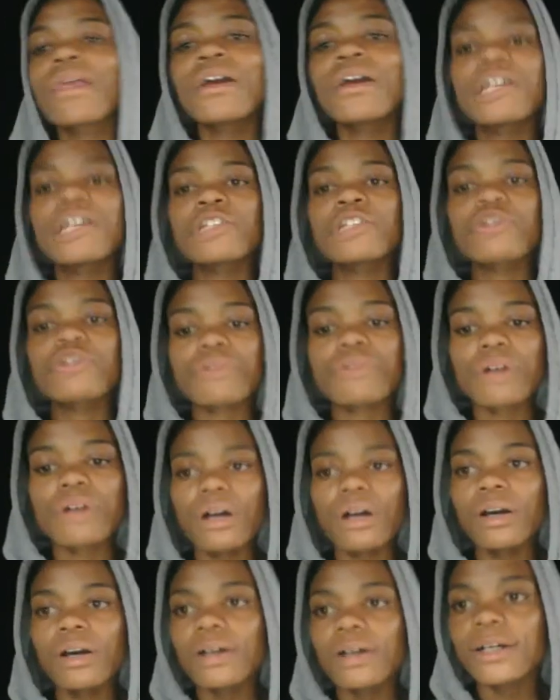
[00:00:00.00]

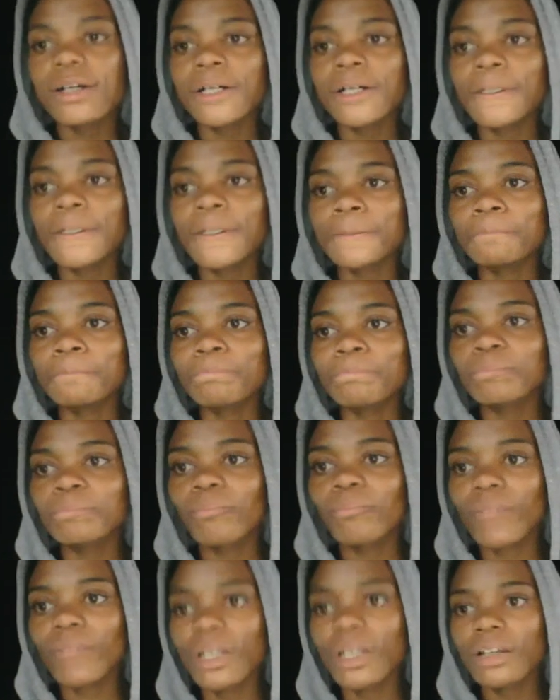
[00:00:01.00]
So
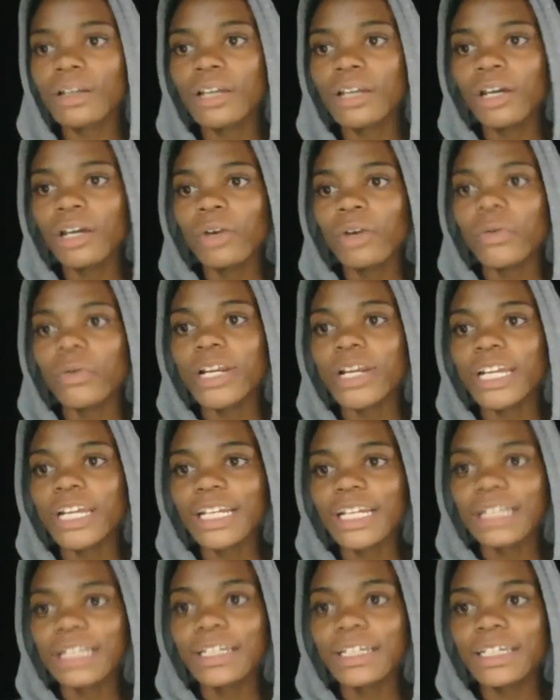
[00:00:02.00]
when I
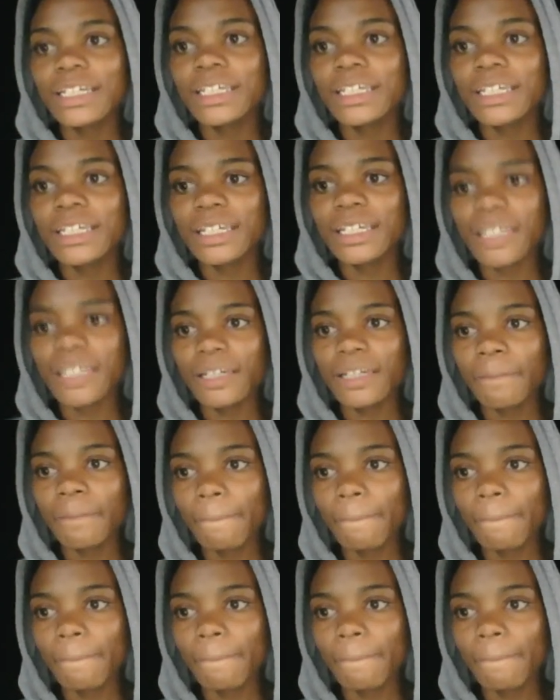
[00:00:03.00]
click here